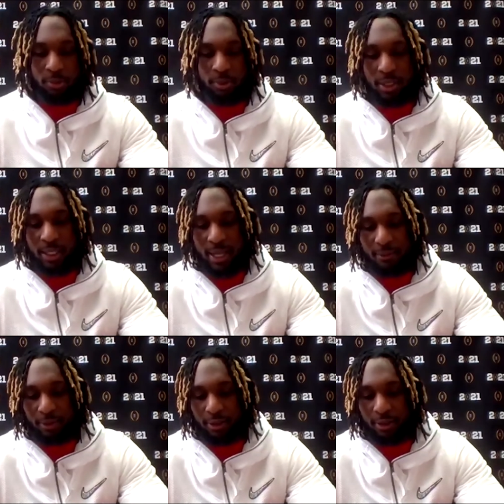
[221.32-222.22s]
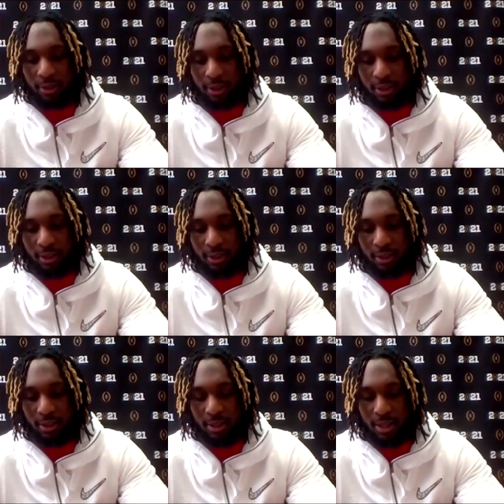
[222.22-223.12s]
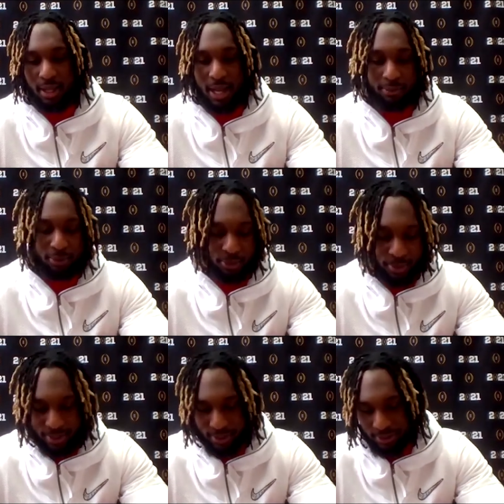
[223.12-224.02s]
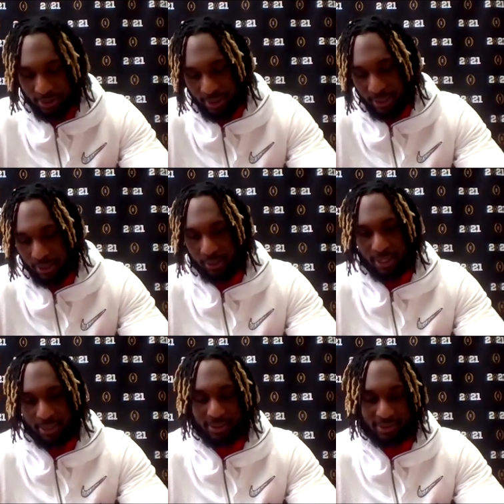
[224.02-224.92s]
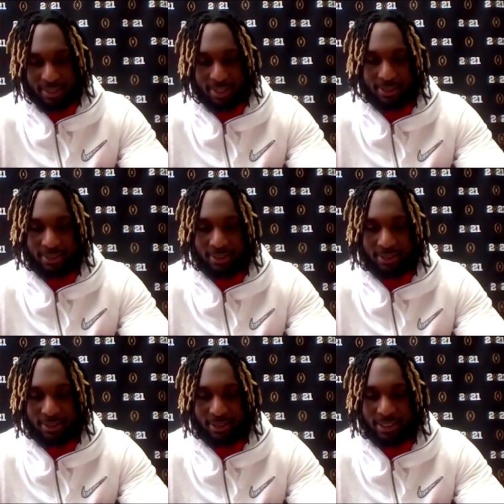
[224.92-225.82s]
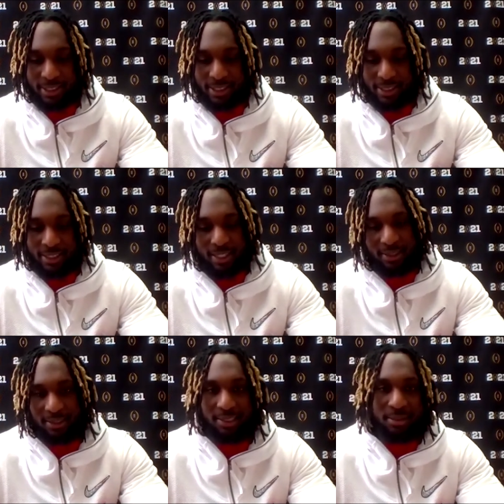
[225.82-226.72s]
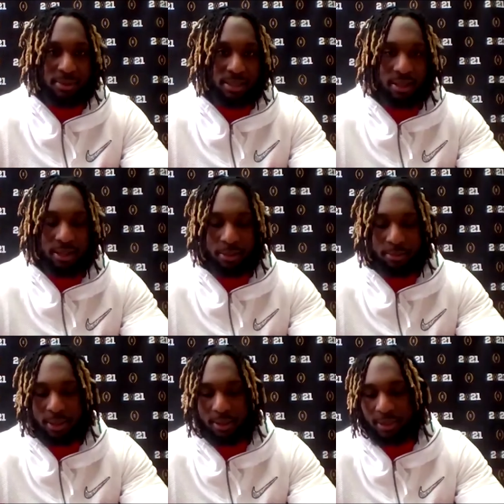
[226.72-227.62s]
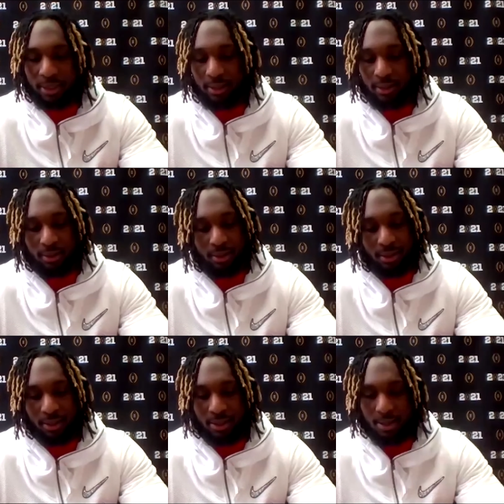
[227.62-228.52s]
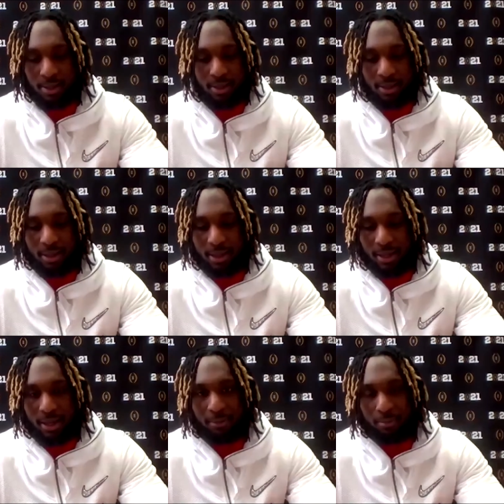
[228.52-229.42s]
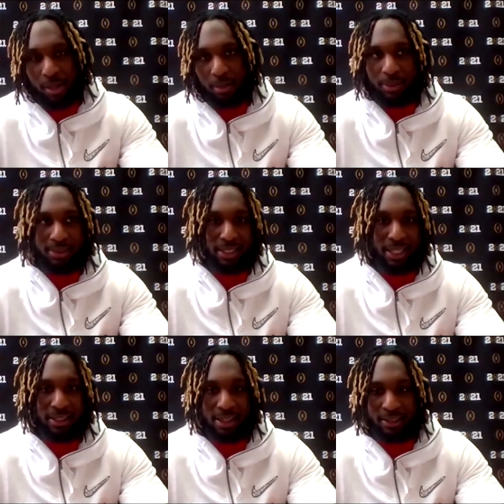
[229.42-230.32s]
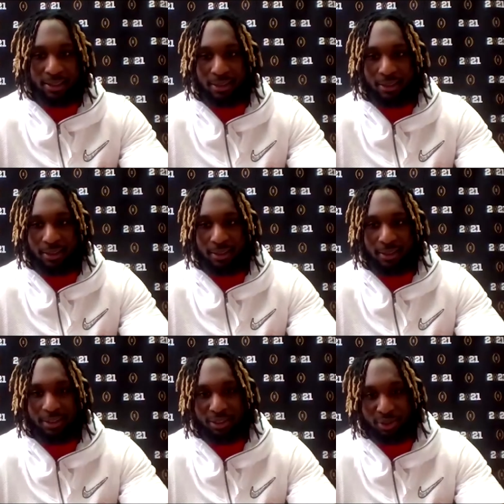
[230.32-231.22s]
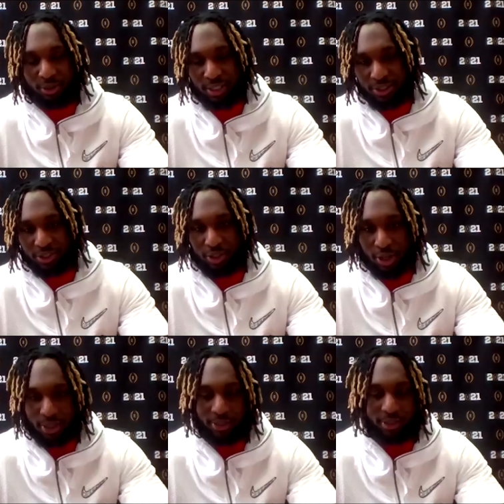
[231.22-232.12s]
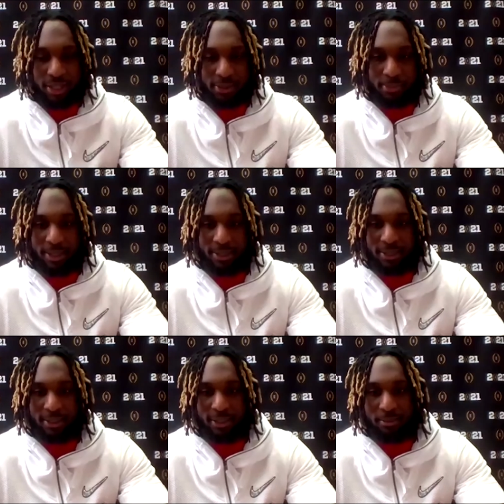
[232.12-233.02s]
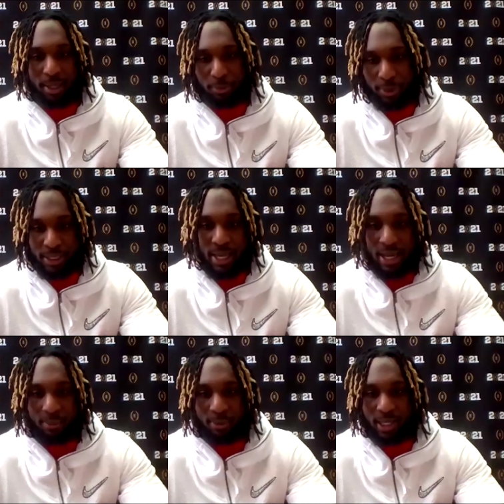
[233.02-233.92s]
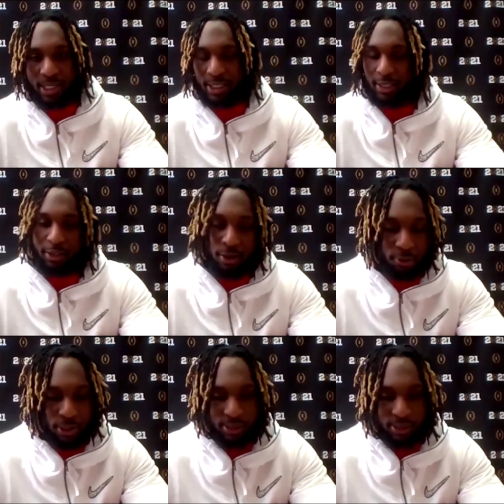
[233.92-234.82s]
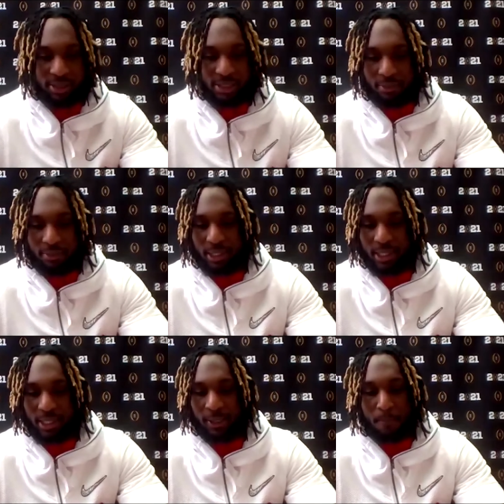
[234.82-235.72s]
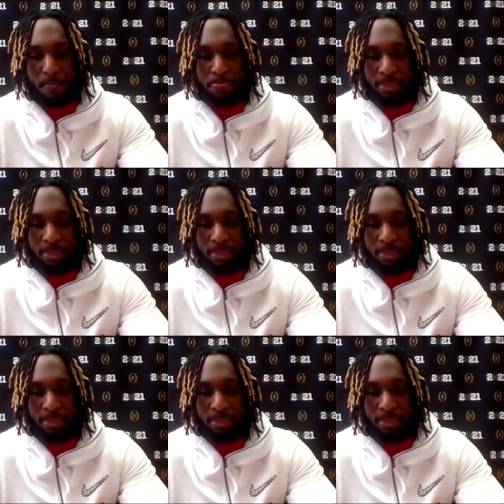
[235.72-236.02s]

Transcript: Really after it was my LCL, I just kind of, it kind of took some time. I mean, I would probably say as soon as I started my rehab and like getting off crutches and everything,